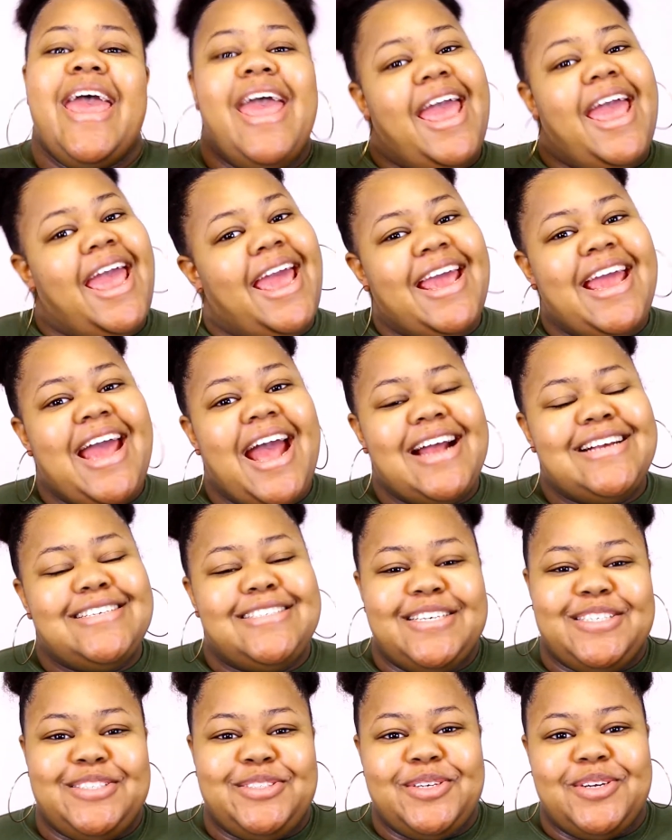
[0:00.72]
Hey guys,
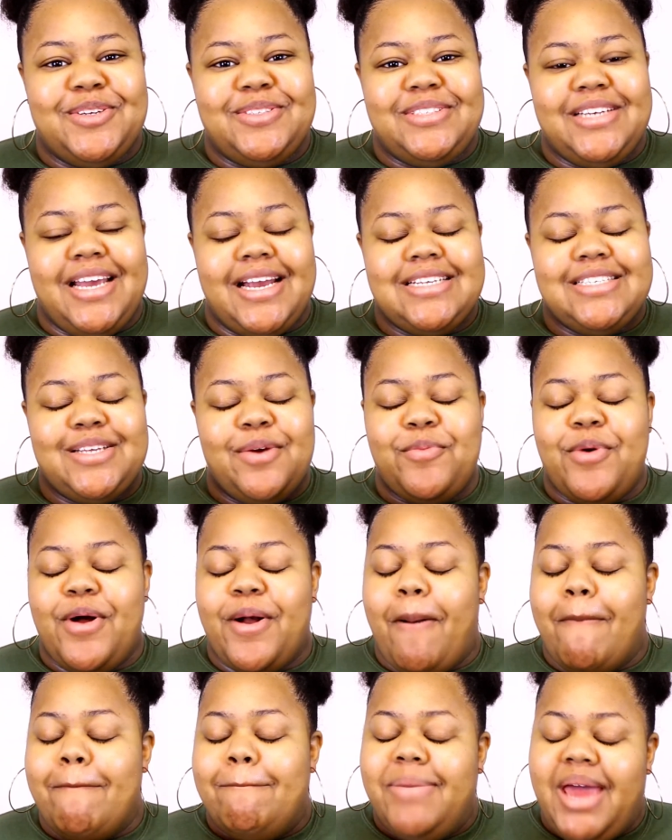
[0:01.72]
it's your girl Jazz and
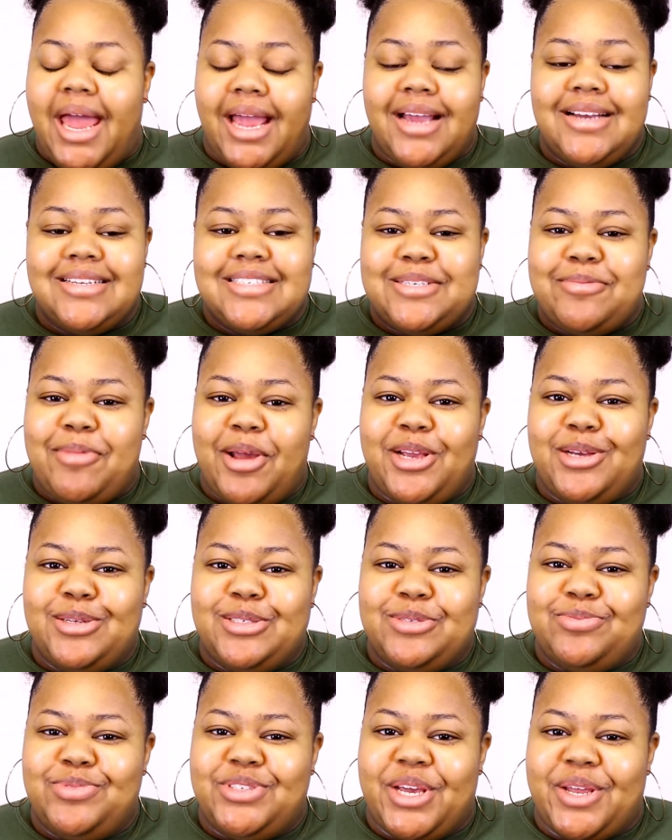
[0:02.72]
welcome back to my
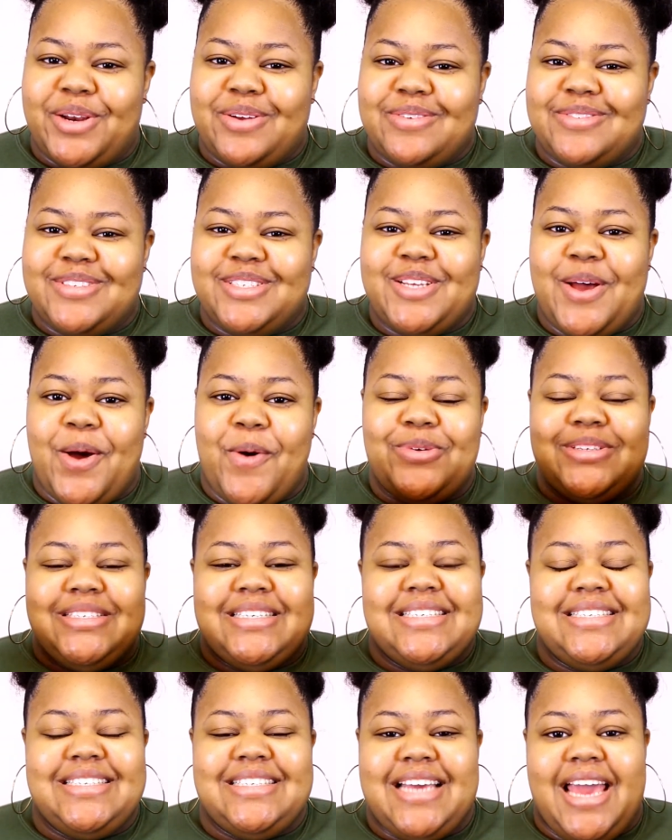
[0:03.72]
YouTube channel. So
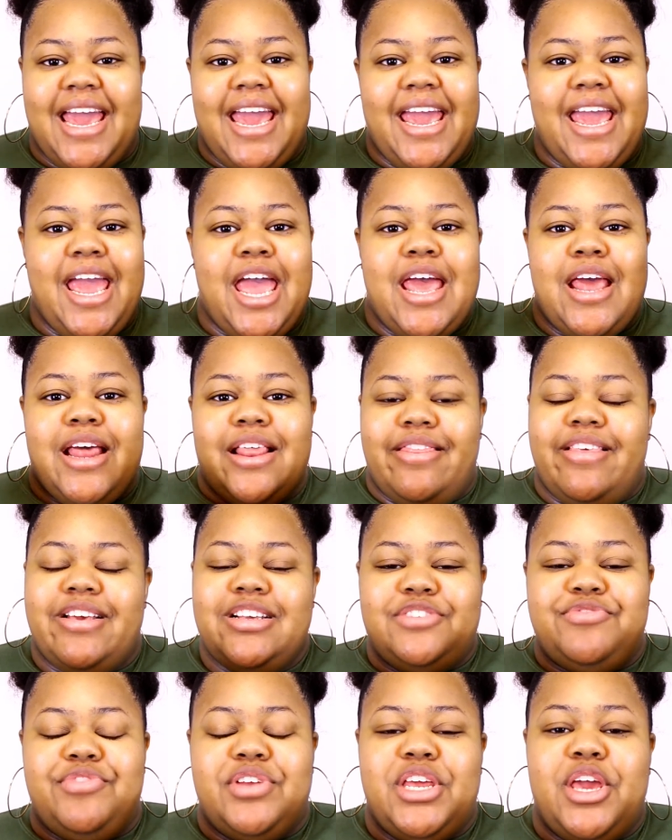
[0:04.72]
today,
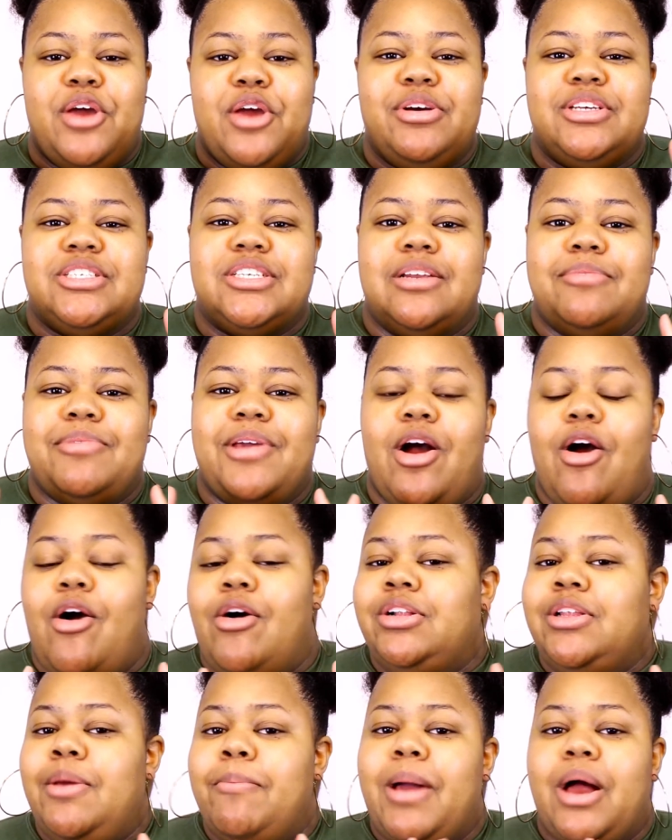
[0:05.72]
this video is going to be
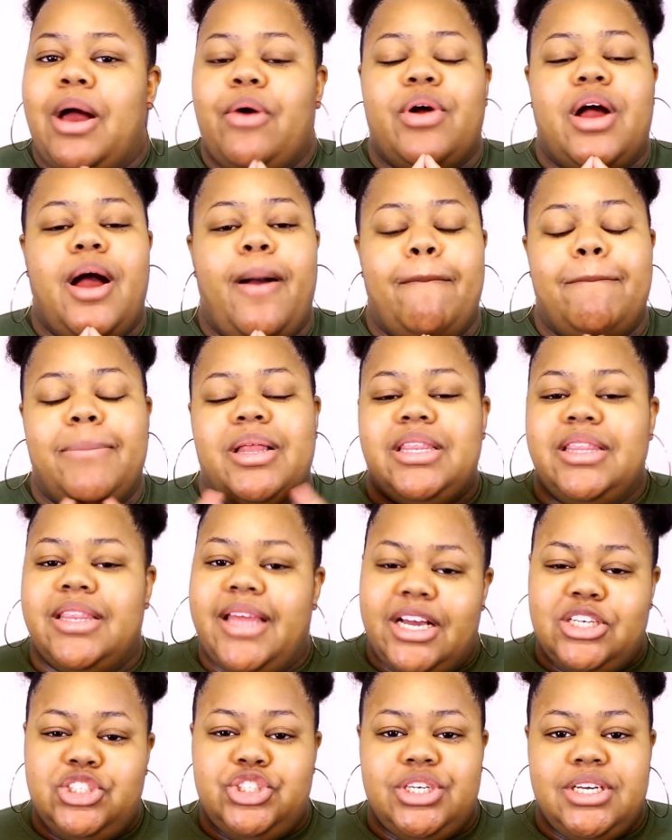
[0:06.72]
all about
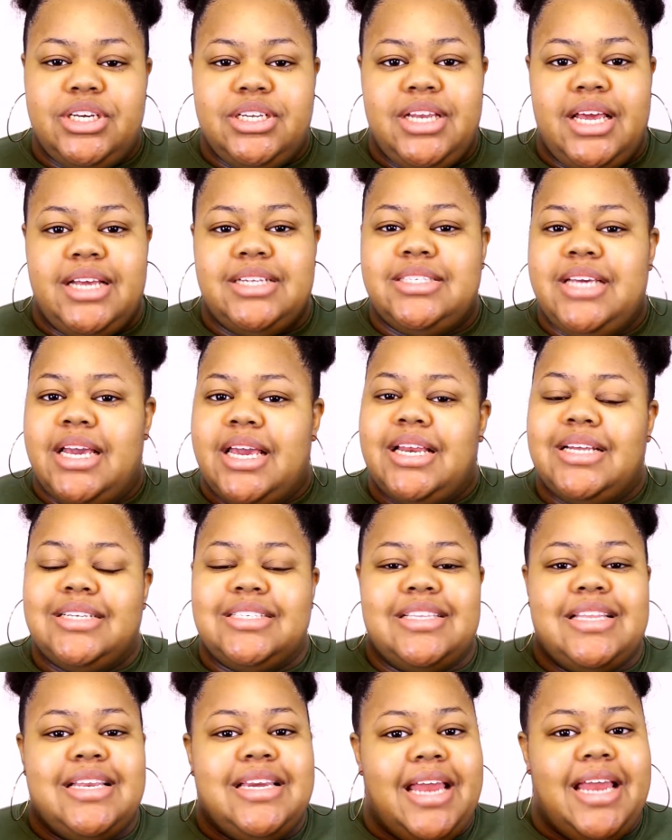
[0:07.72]
complexion and taking it
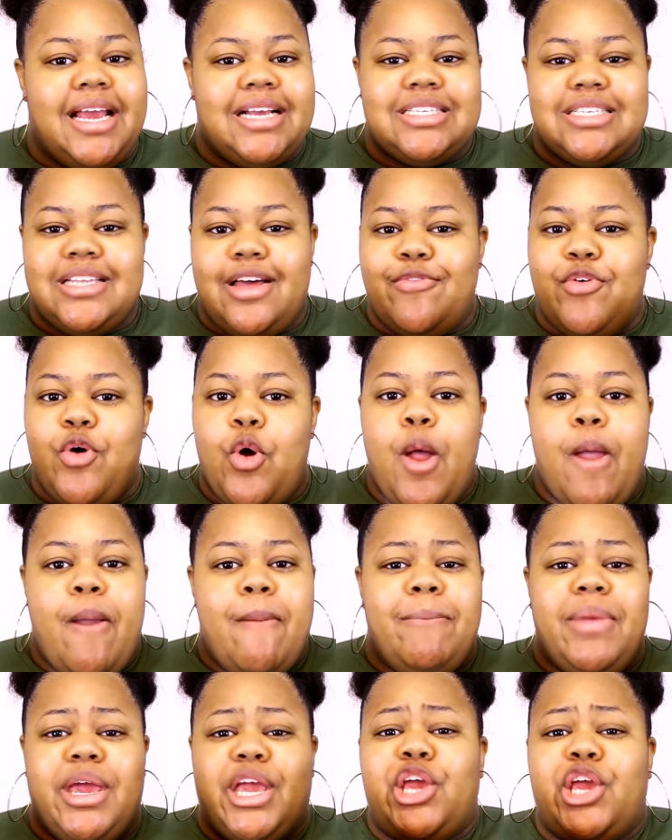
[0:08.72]
to the next level,
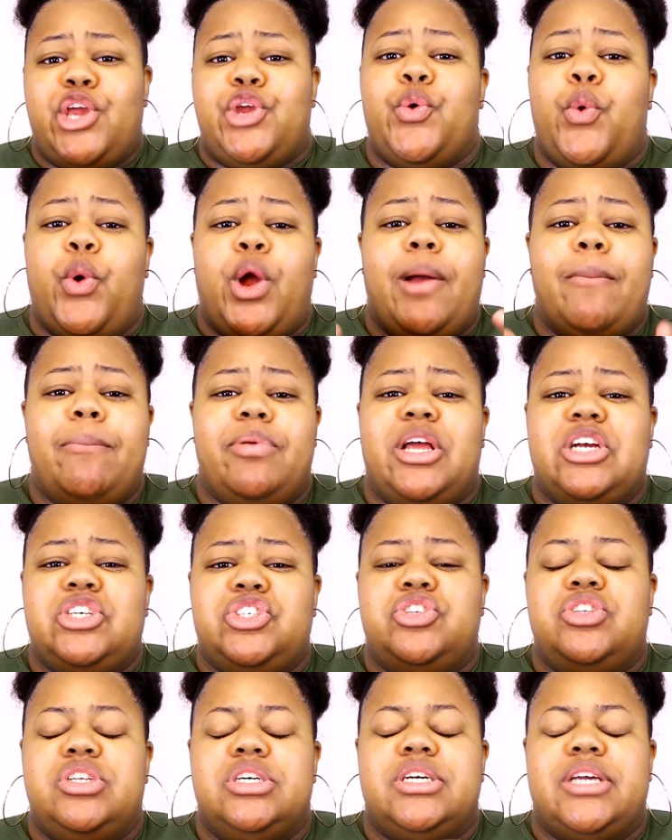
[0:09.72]
making your
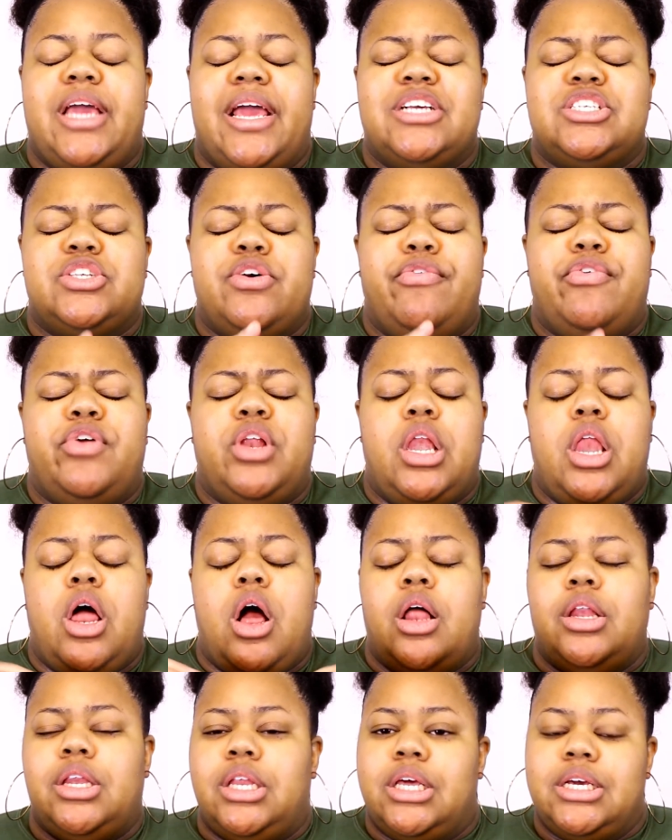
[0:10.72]
complexion look as
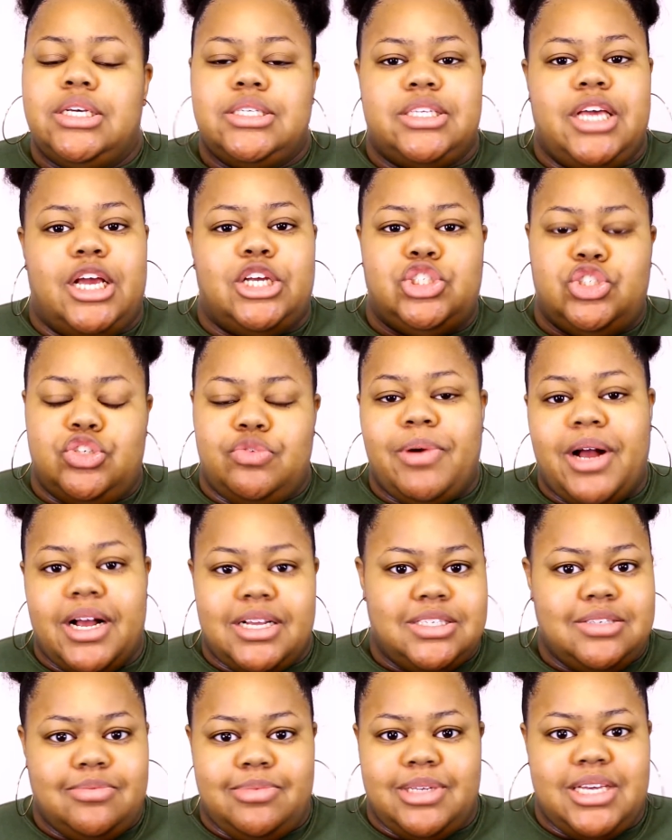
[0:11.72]
flawless as you
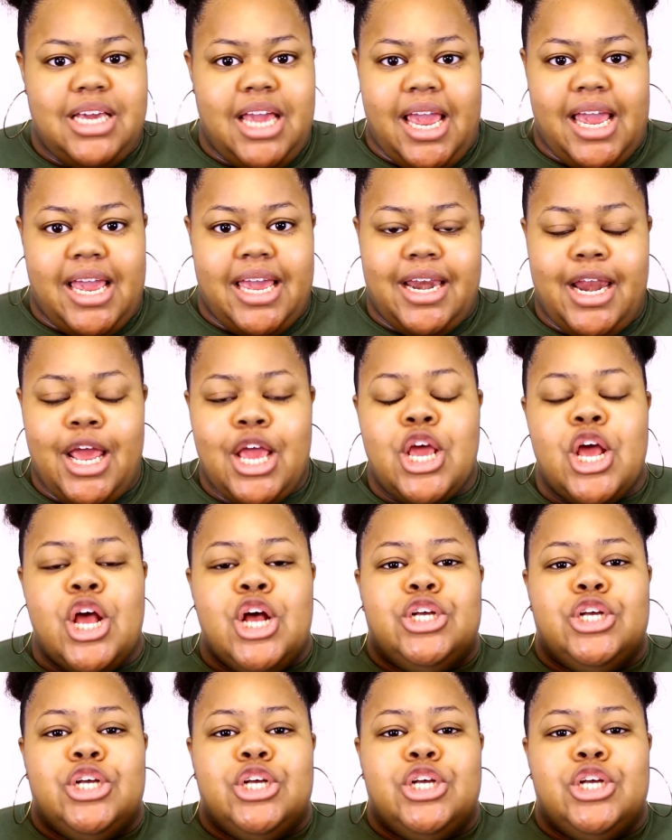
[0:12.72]
possibly can.